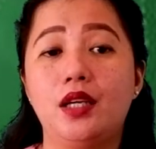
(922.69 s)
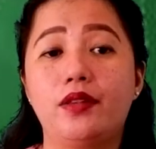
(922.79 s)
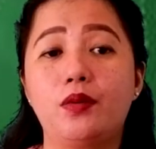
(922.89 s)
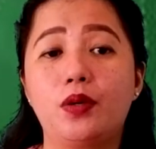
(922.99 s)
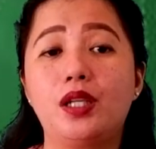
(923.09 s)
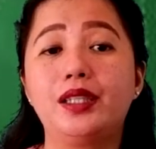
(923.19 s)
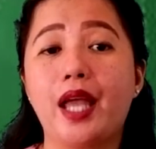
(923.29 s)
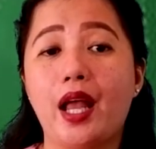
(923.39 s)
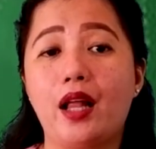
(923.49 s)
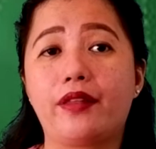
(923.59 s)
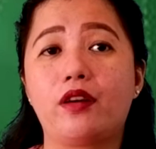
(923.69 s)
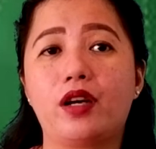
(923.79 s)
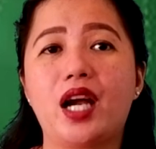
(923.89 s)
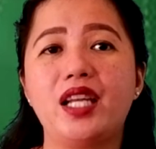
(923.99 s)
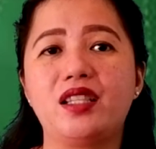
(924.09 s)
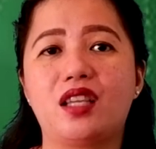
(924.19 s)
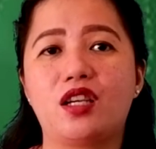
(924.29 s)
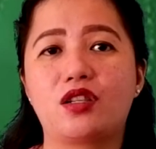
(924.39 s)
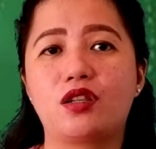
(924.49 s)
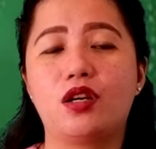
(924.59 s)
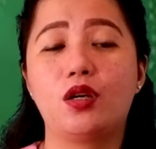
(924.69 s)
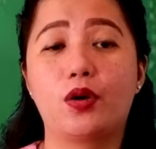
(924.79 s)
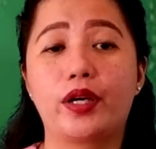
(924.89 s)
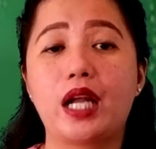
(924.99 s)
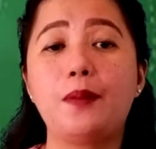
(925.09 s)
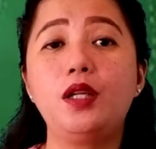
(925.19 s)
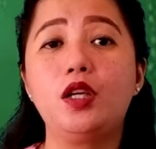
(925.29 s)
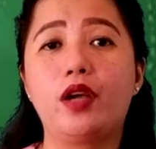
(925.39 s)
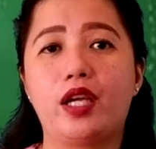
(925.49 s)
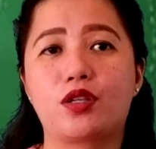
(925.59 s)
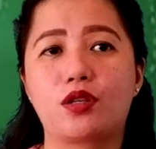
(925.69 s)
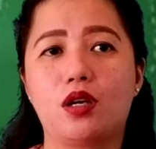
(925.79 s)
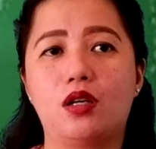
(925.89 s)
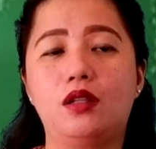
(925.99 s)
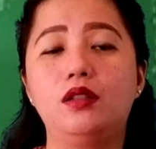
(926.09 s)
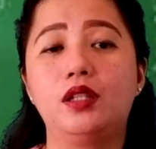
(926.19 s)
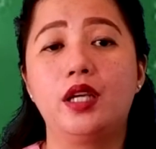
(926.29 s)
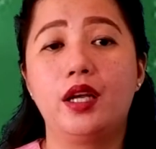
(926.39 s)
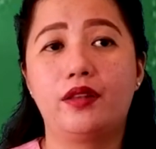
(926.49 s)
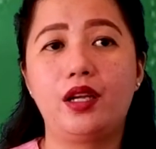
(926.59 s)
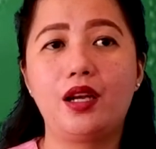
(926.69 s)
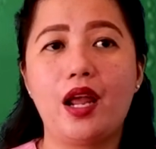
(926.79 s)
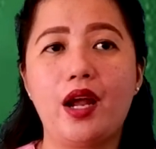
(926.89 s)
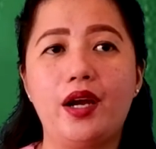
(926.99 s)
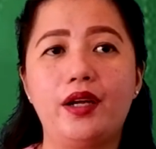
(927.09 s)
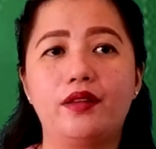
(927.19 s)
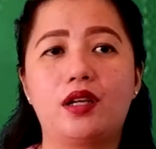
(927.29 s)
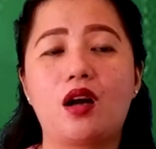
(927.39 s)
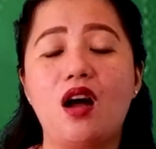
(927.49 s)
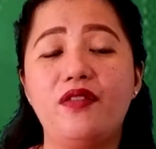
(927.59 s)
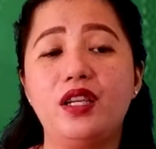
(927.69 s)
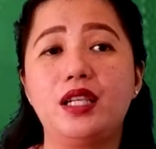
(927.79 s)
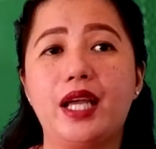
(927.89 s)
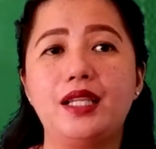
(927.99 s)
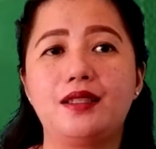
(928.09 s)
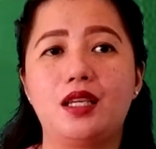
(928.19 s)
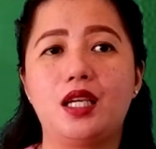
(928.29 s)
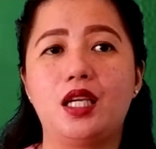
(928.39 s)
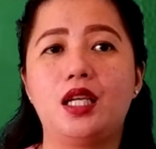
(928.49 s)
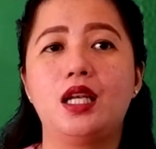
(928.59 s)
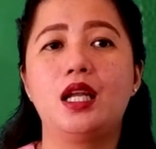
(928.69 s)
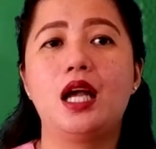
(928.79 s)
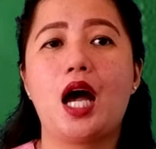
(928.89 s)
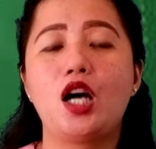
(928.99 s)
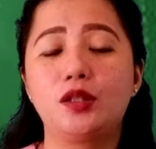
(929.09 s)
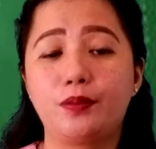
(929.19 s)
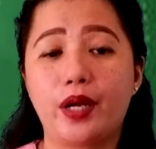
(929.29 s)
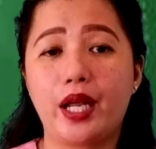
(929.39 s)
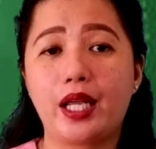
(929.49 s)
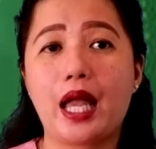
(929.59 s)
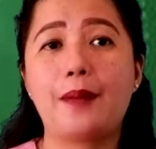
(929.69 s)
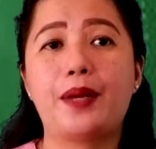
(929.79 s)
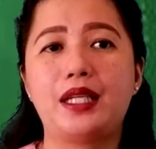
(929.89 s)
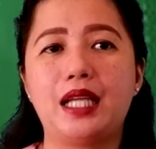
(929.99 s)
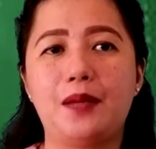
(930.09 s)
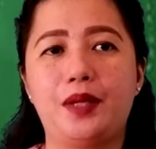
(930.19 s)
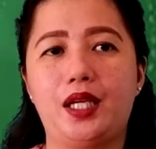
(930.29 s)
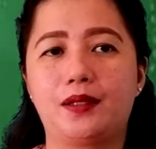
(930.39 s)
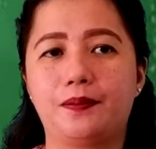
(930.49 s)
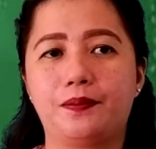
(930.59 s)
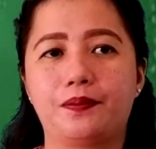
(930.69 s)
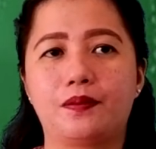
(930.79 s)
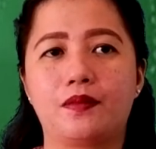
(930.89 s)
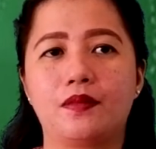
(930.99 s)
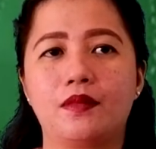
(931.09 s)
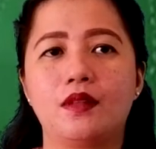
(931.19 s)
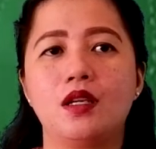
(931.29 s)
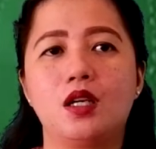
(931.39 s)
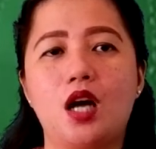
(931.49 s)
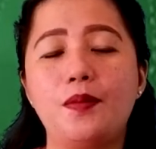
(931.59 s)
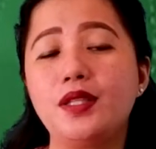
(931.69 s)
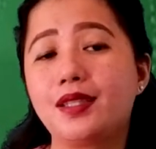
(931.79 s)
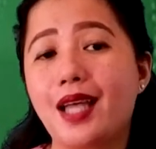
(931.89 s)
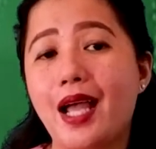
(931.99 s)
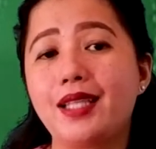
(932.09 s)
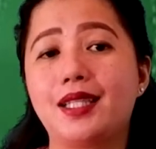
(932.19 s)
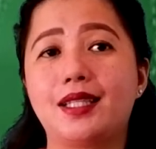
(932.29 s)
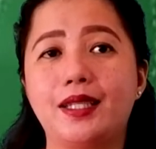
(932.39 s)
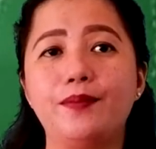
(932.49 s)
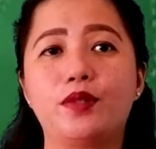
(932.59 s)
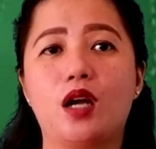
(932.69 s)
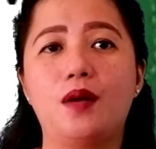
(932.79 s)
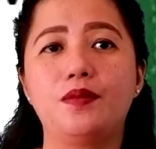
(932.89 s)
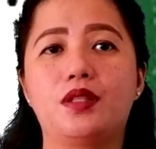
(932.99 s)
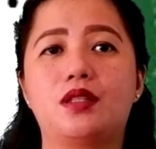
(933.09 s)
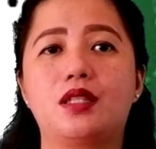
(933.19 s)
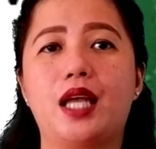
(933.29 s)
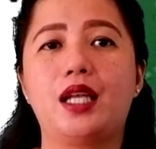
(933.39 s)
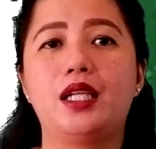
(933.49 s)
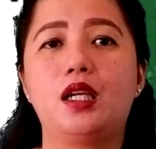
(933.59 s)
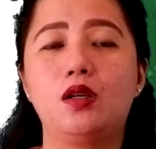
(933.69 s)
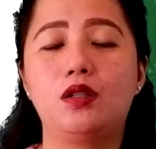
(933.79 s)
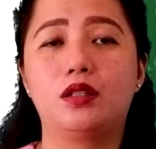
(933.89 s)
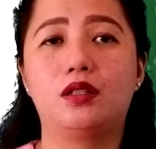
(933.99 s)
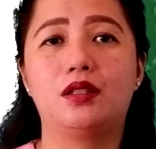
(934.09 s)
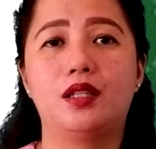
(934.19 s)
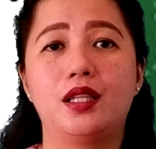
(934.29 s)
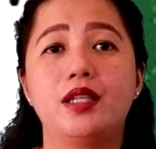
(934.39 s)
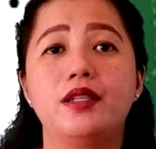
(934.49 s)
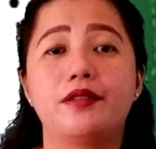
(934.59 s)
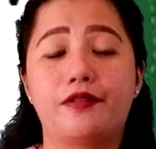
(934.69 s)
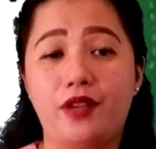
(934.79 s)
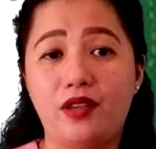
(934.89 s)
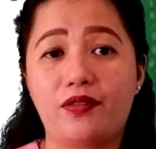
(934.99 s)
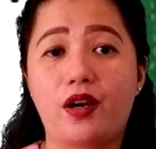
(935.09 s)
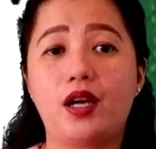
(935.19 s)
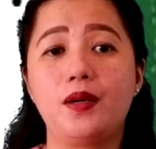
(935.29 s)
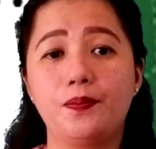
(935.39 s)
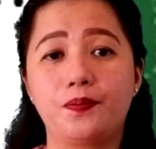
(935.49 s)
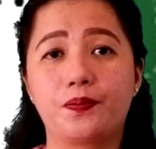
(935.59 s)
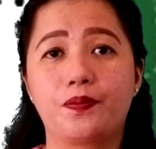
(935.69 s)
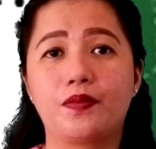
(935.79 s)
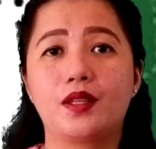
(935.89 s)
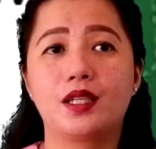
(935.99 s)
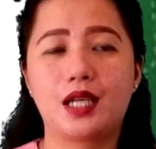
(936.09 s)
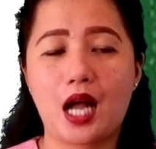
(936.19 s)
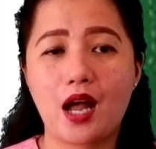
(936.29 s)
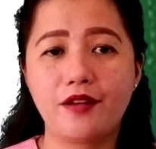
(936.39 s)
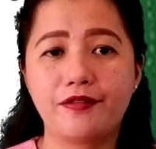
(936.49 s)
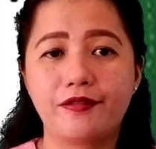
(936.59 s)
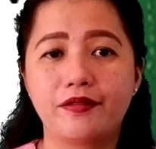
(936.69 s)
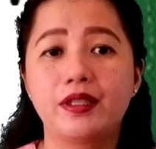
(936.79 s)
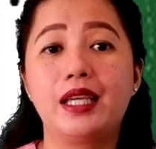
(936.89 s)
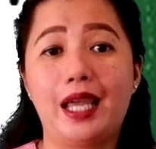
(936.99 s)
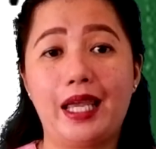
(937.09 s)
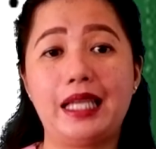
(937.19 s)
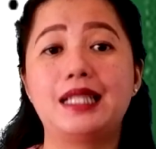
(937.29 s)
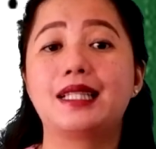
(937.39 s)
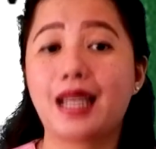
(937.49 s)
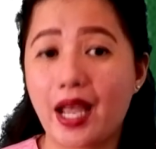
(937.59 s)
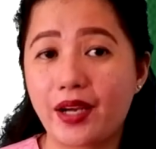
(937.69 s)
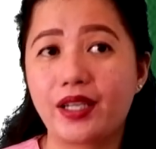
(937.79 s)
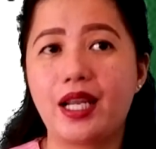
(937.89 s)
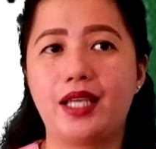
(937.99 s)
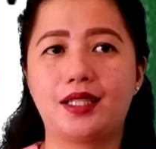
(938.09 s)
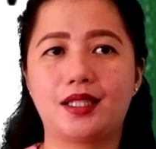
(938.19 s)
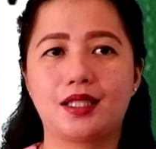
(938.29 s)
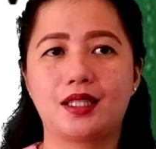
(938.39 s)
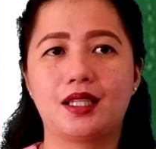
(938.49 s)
the World Health Organization or WHO declared the COVID-19 outbreak a pandemic. Common signs and symptoms can include fever, cough, and tiredness.